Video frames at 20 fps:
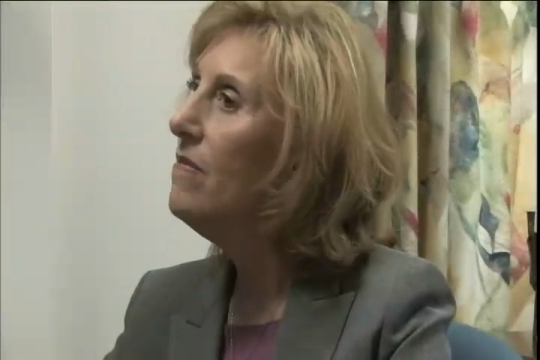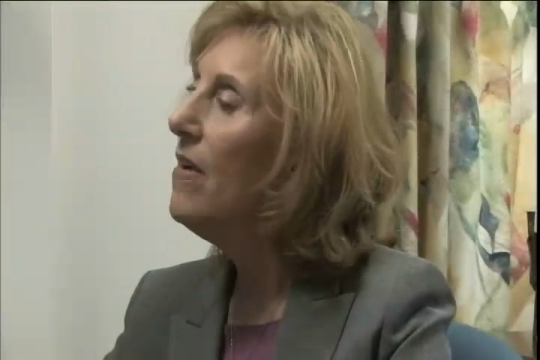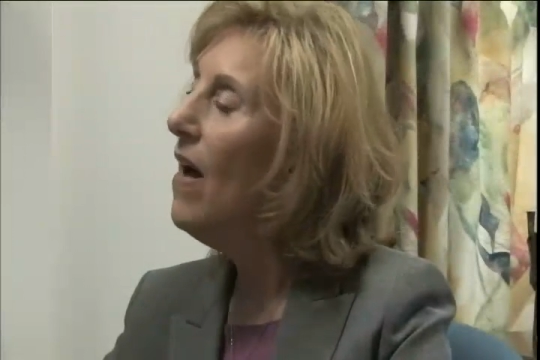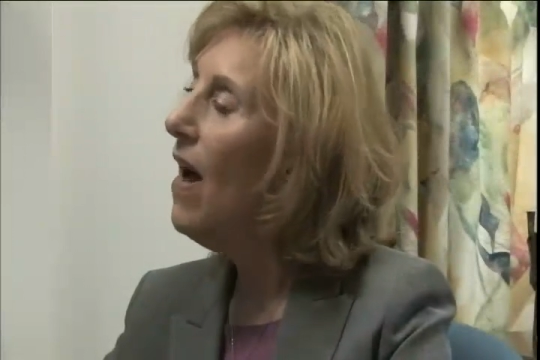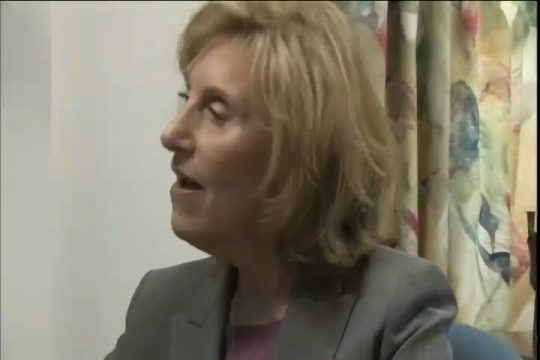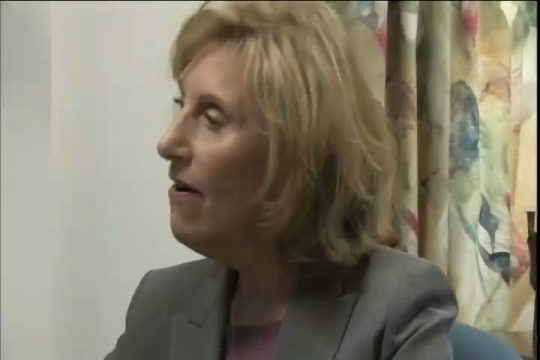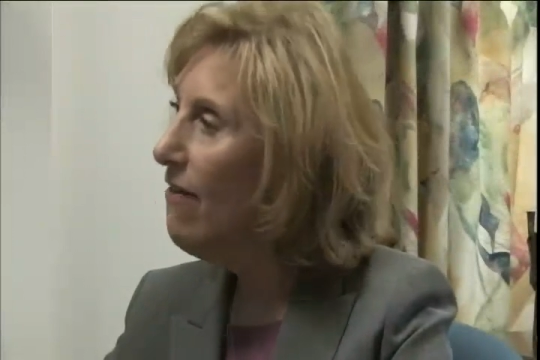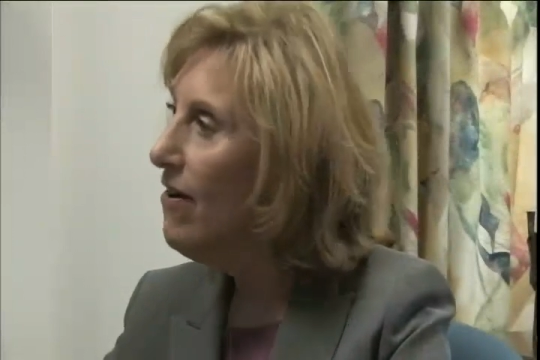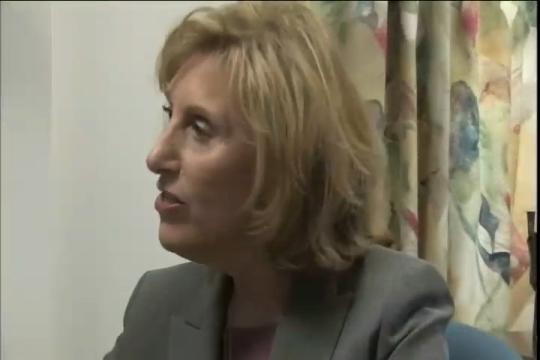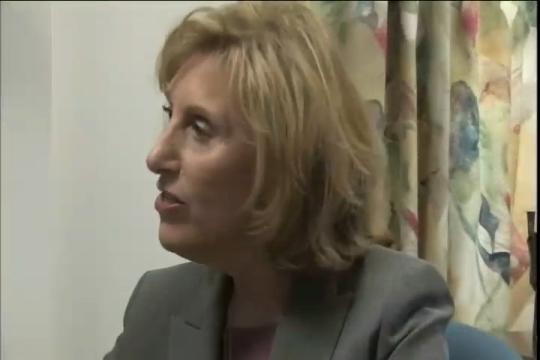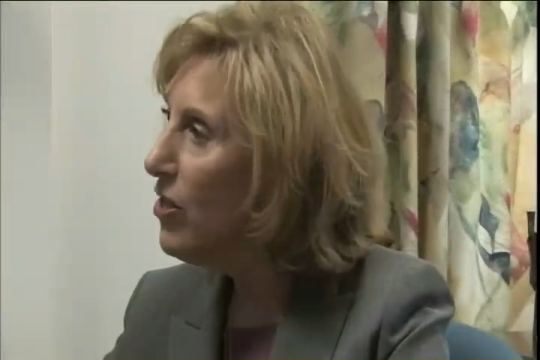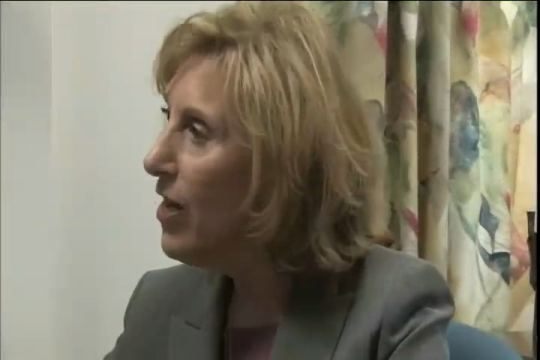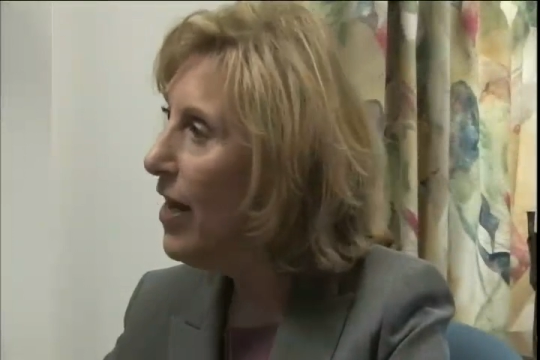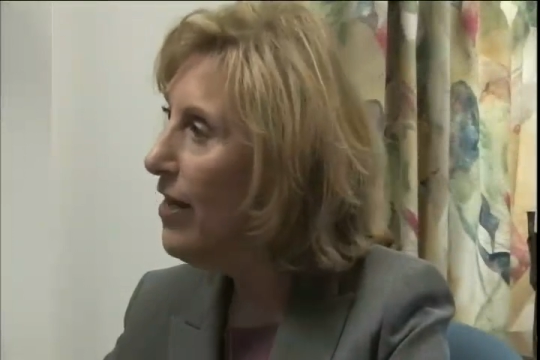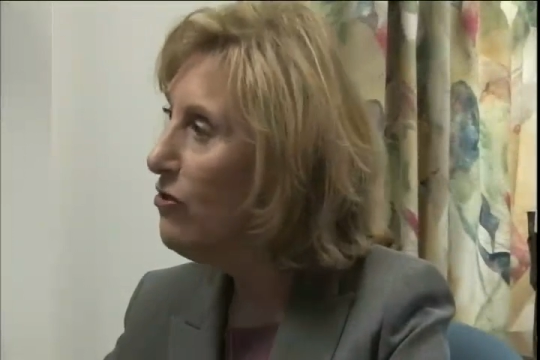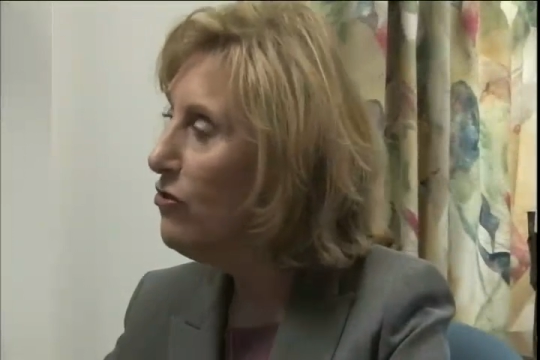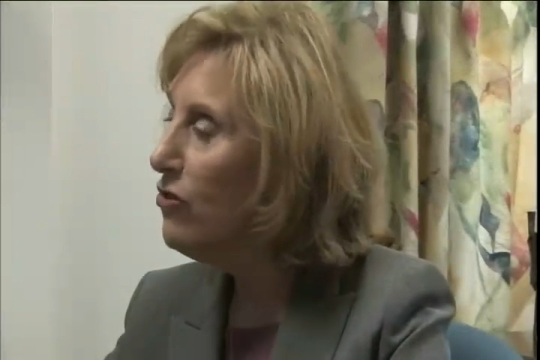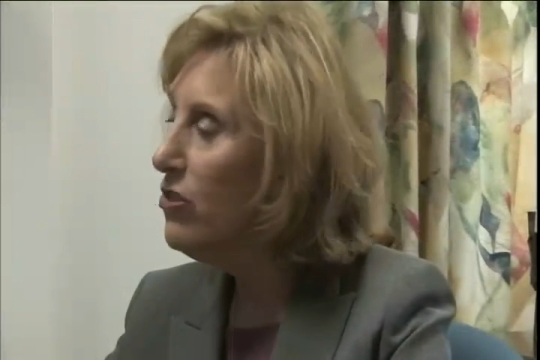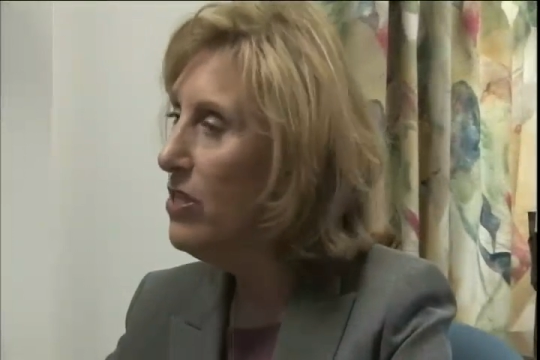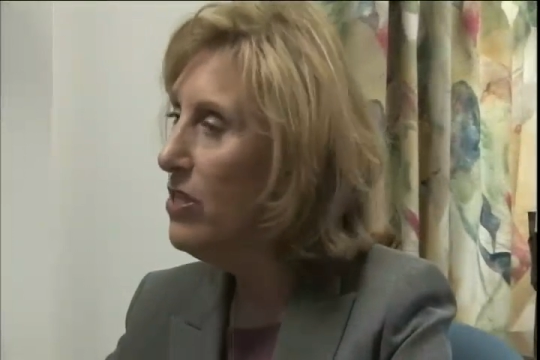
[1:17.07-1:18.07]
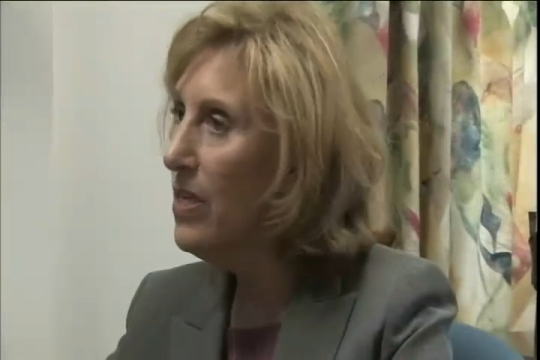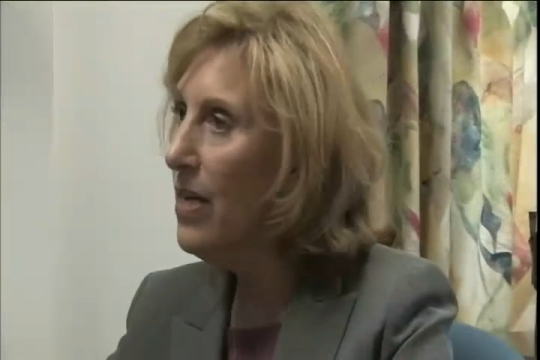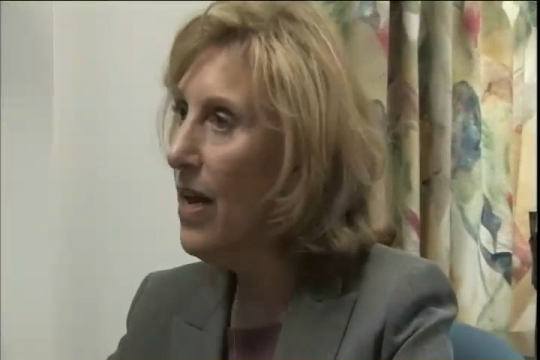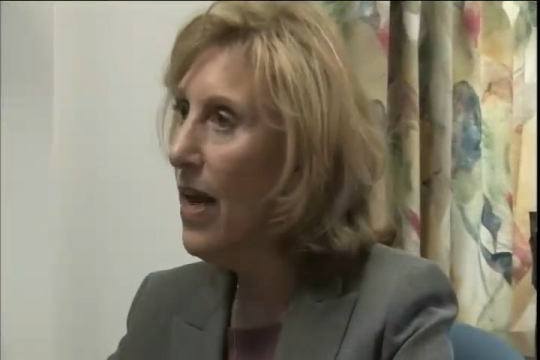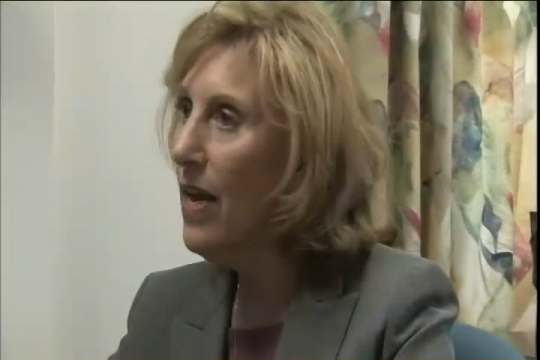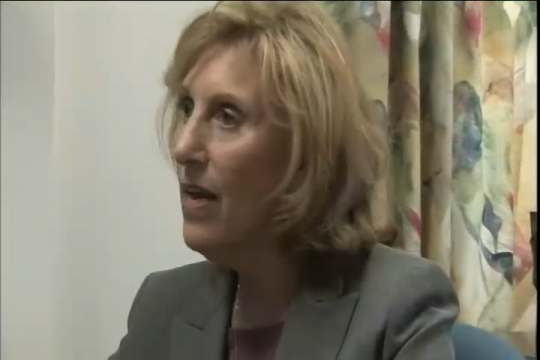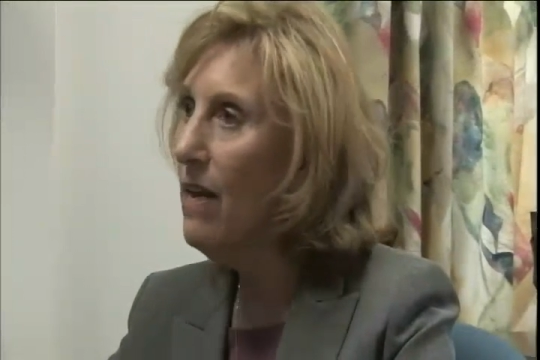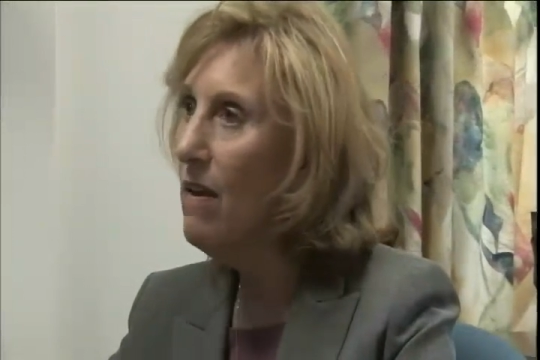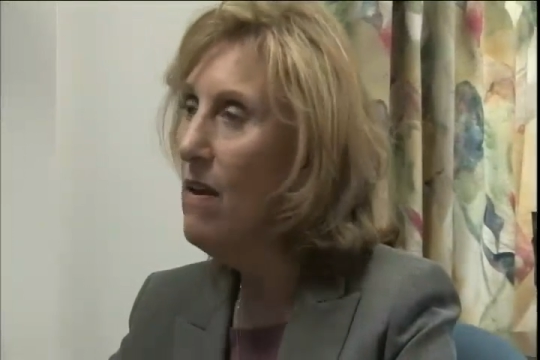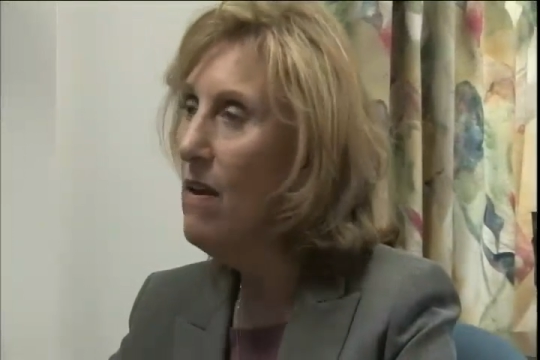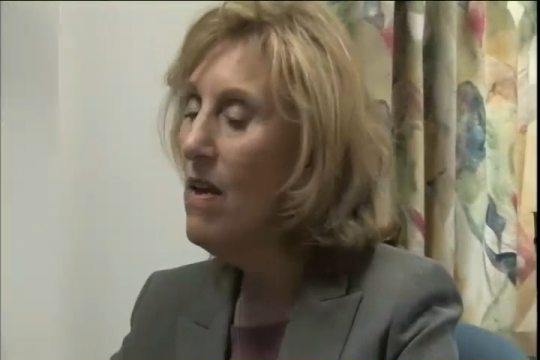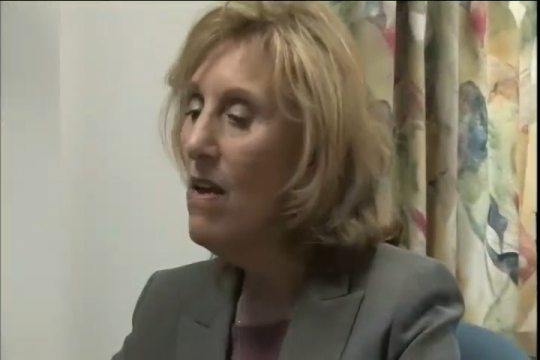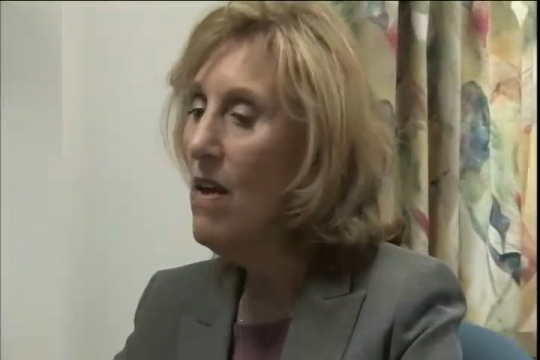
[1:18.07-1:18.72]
higher education today.